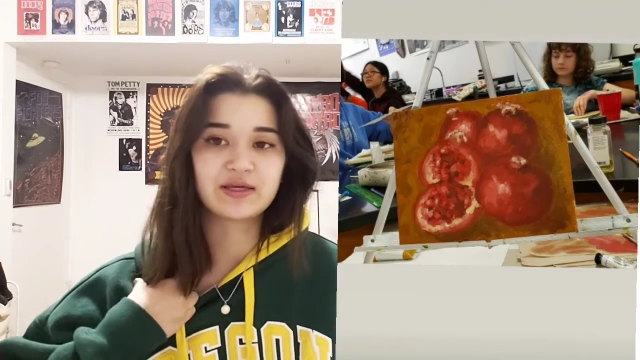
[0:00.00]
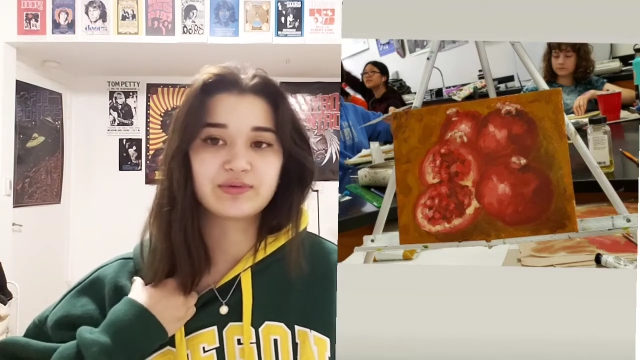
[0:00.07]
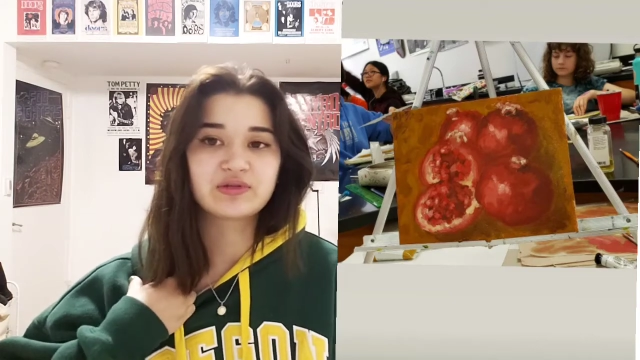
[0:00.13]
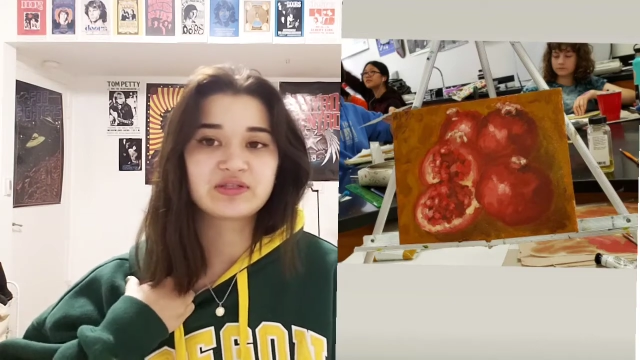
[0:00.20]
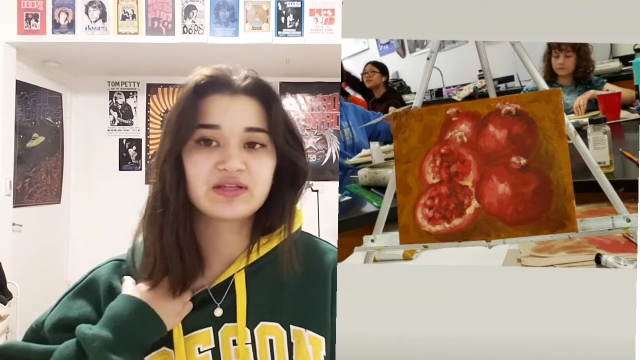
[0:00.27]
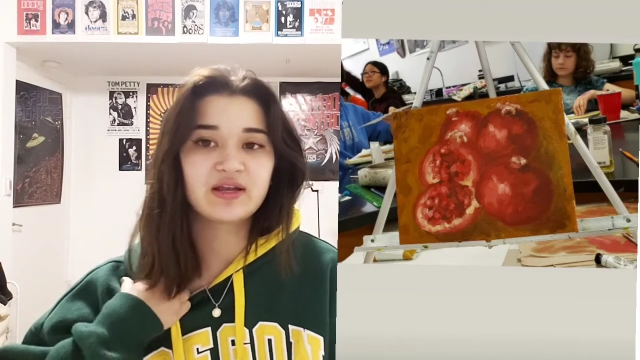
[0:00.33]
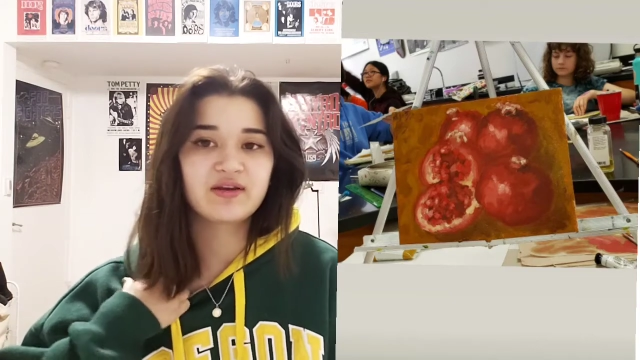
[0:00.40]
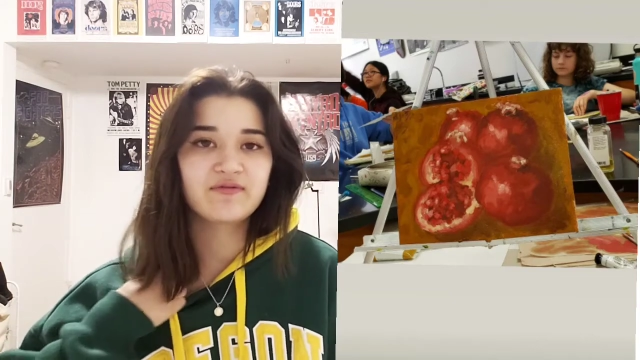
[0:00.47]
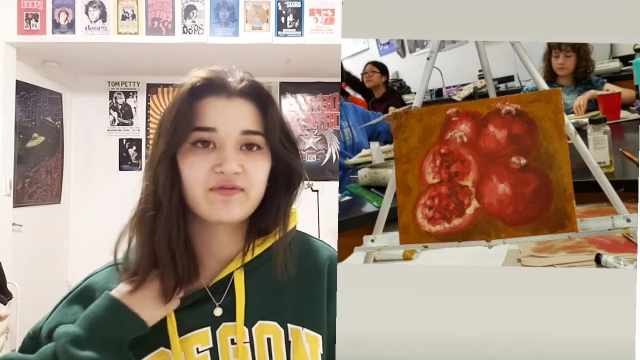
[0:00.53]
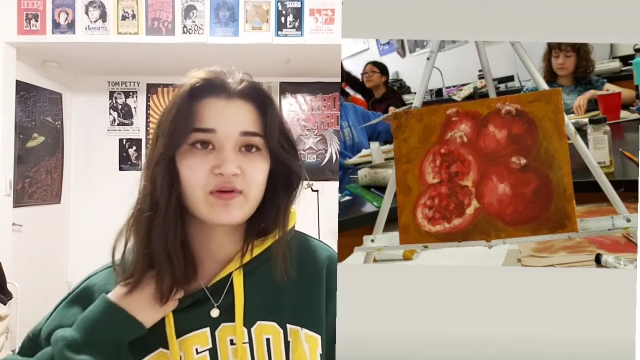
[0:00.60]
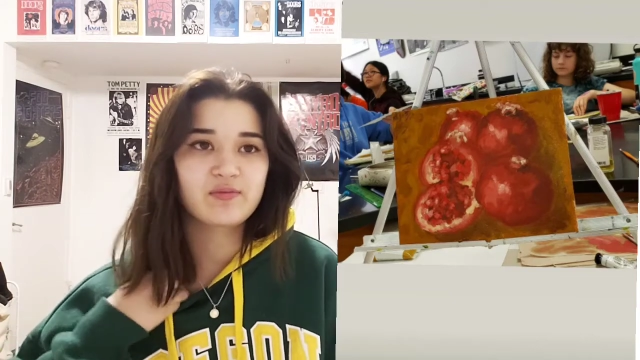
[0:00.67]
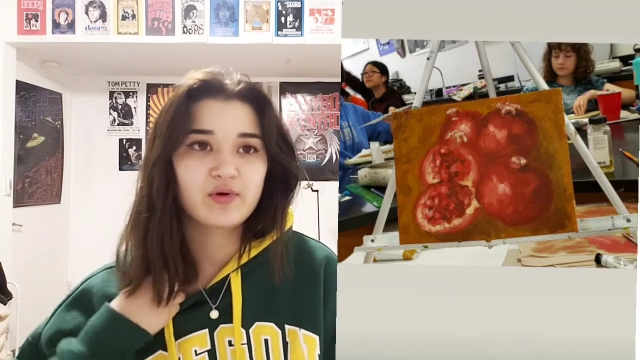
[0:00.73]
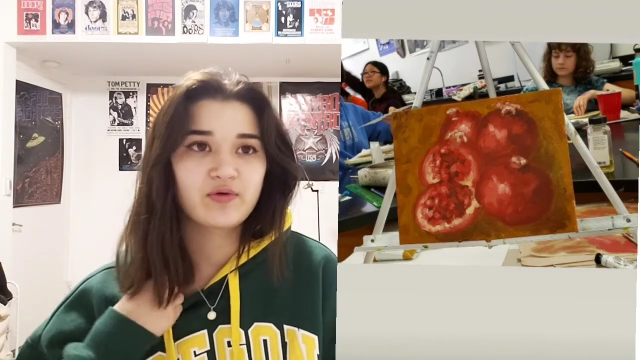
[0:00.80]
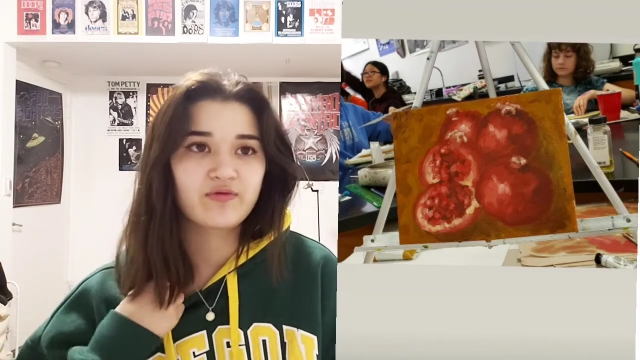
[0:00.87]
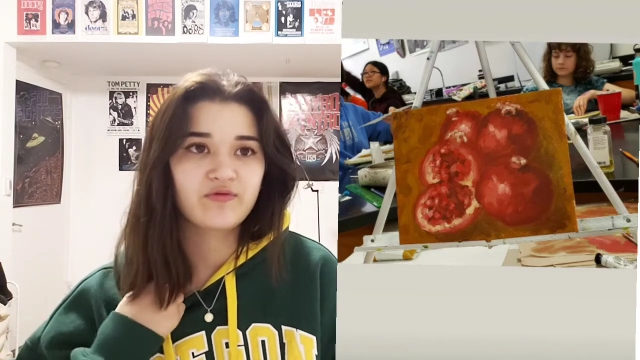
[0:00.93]
It was done
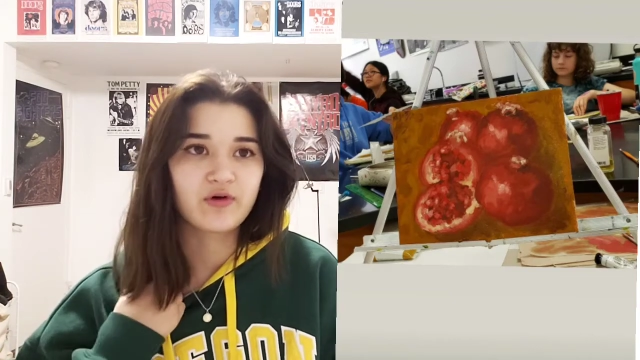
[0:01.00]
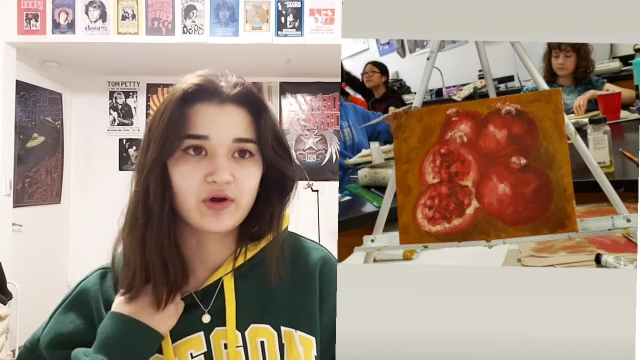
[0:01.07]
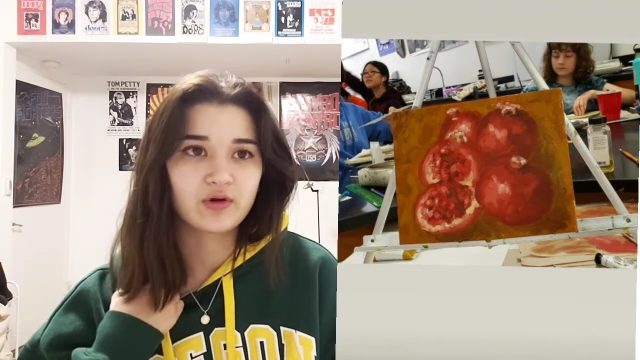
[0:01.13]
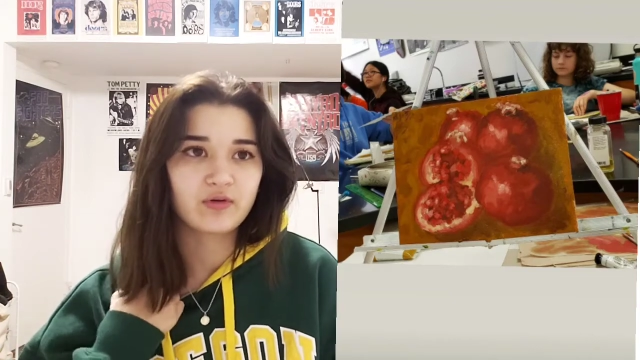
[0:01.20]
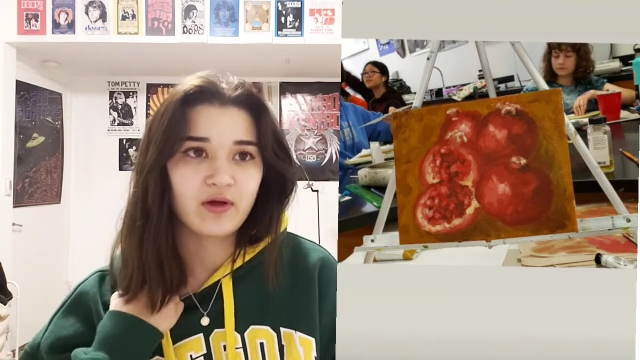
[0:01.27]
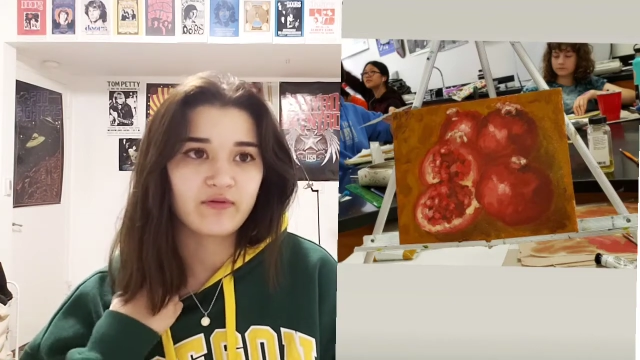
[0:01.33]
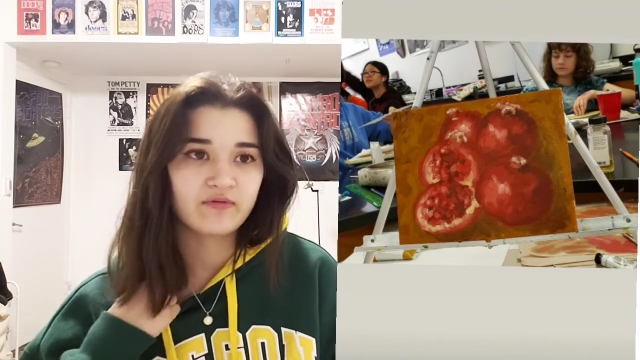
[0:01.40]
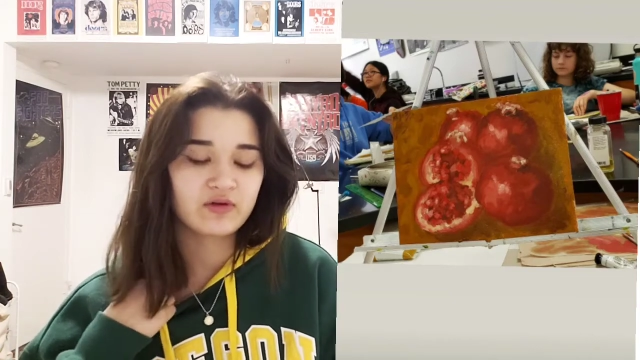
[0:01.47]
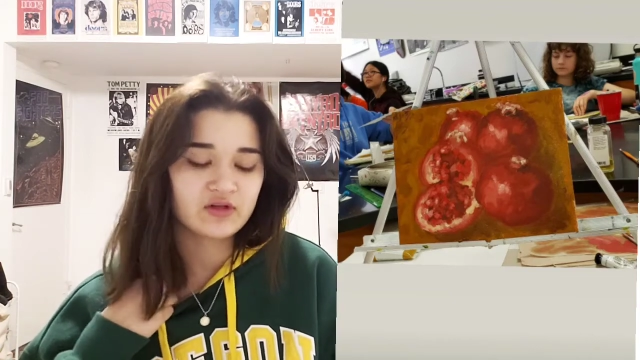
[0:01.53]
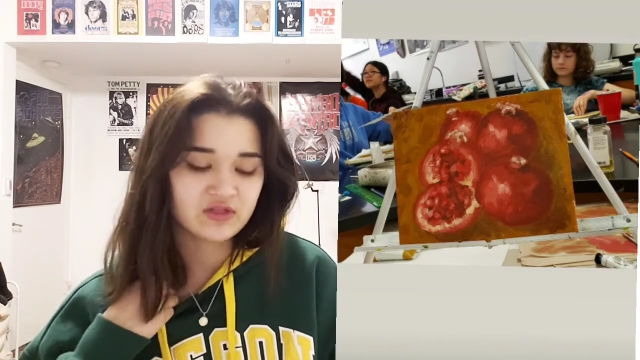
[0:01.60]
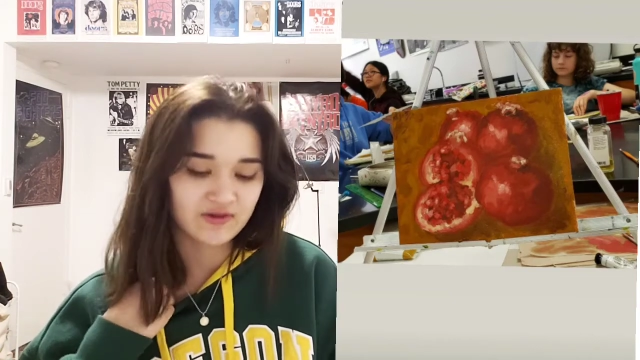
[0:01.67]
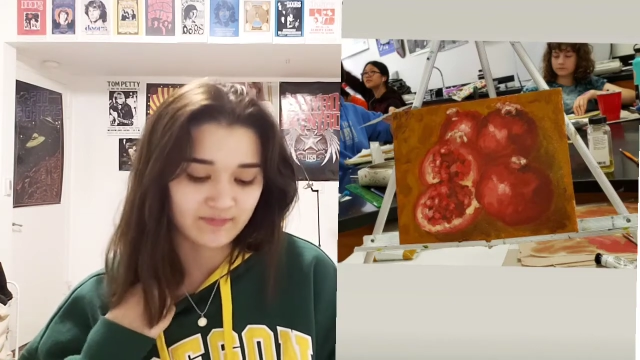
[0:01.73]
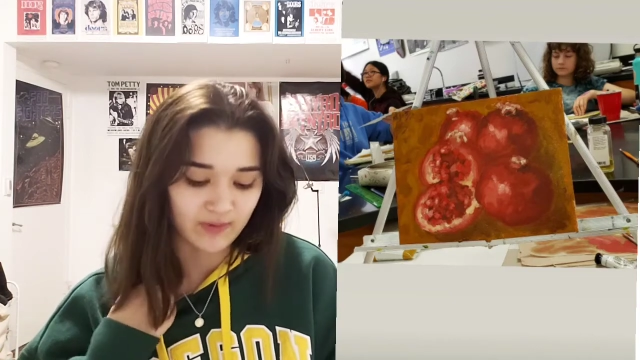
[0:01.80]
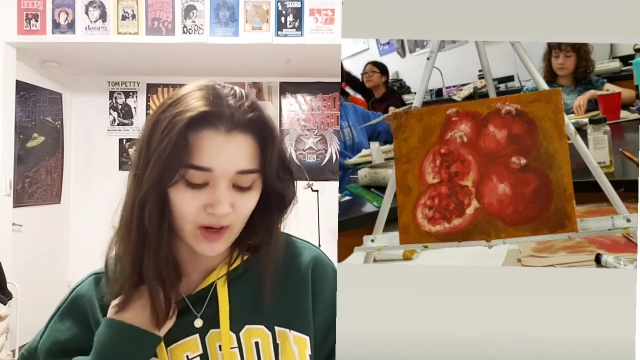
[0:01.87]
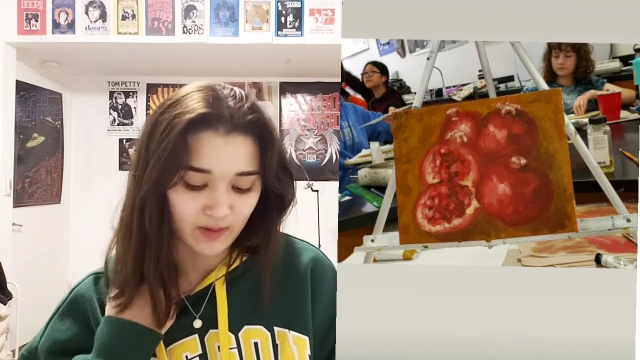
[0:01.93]
from a photo reference
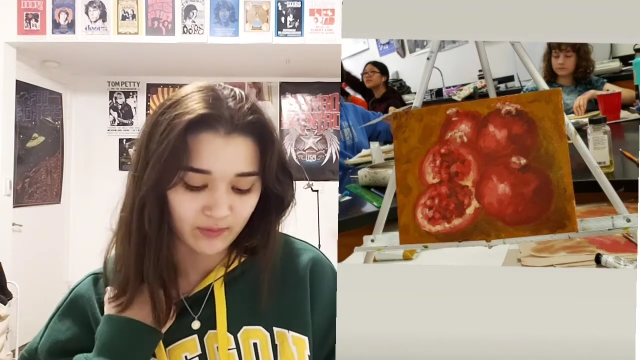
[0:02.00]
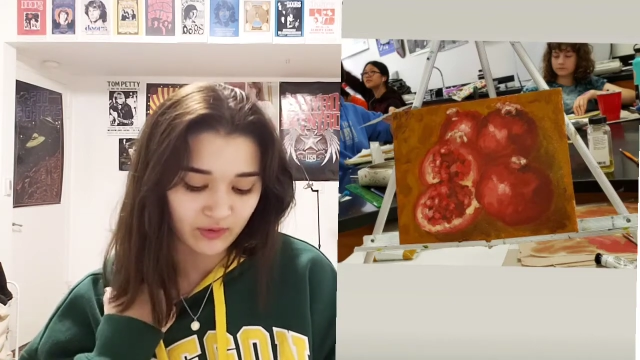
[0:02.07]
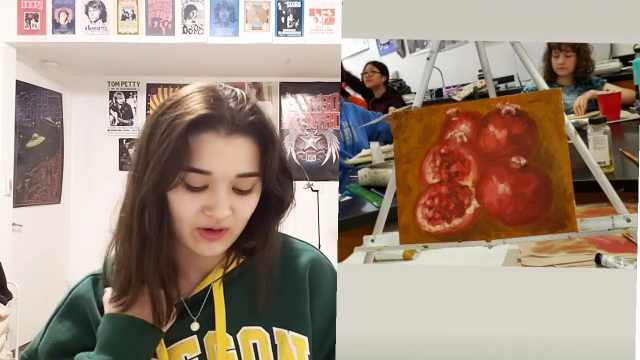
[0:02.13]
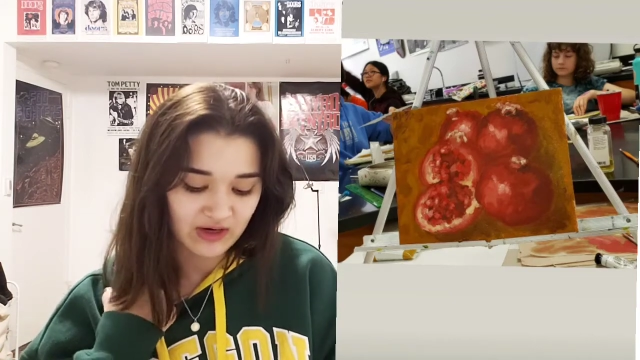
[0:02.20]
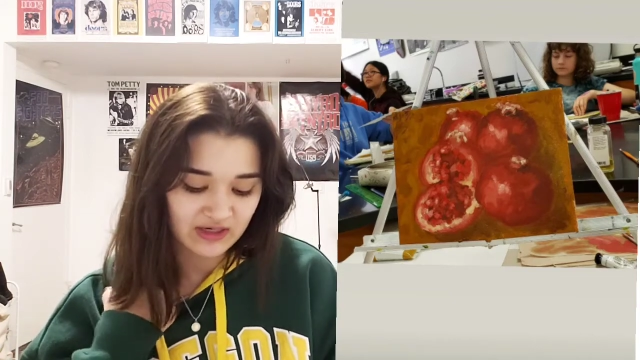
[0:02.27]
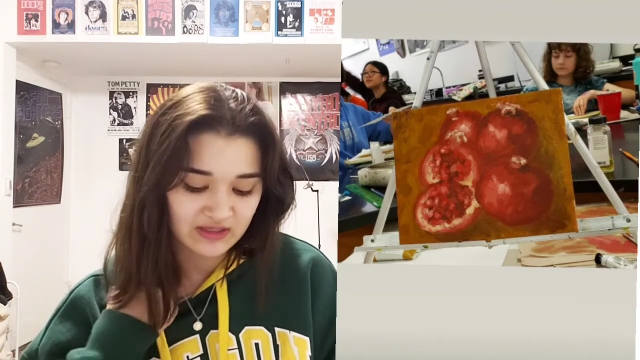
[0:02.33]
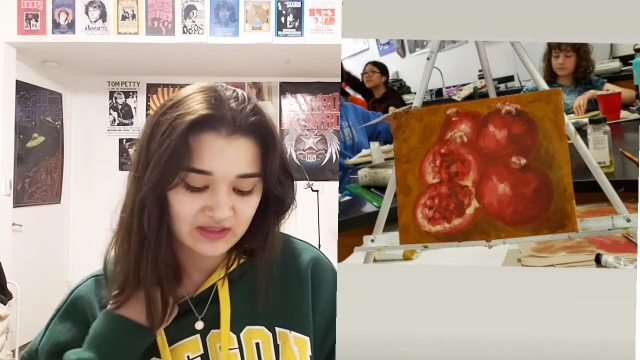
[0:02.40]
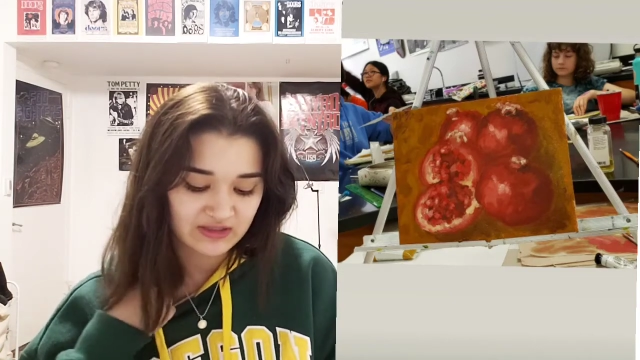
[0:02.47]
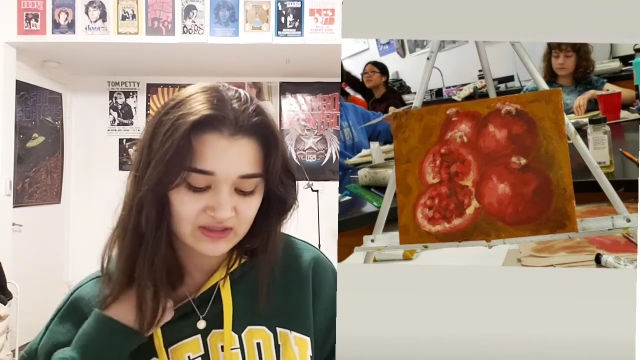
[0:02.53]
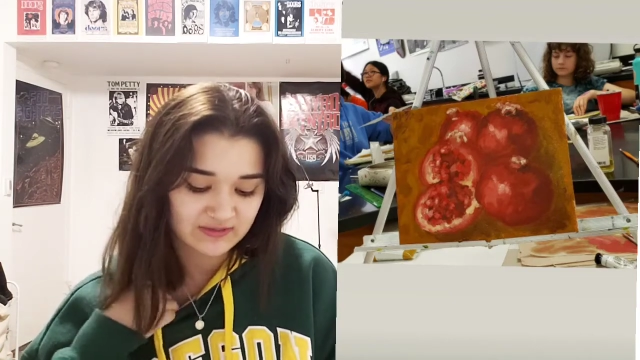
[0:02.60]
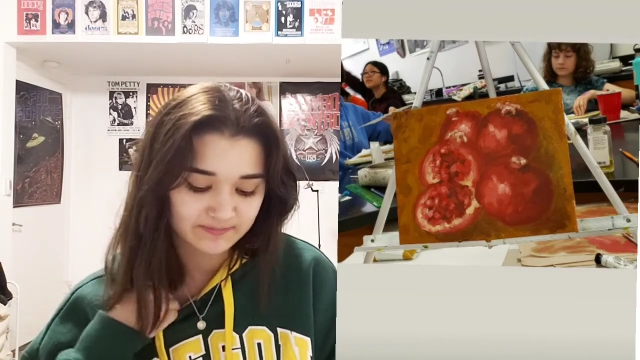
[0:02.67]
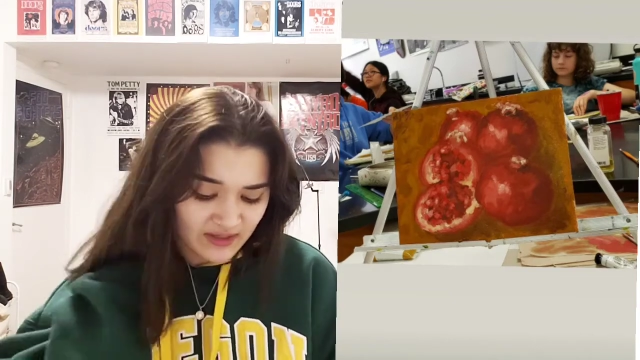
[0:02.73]
of pomegranates,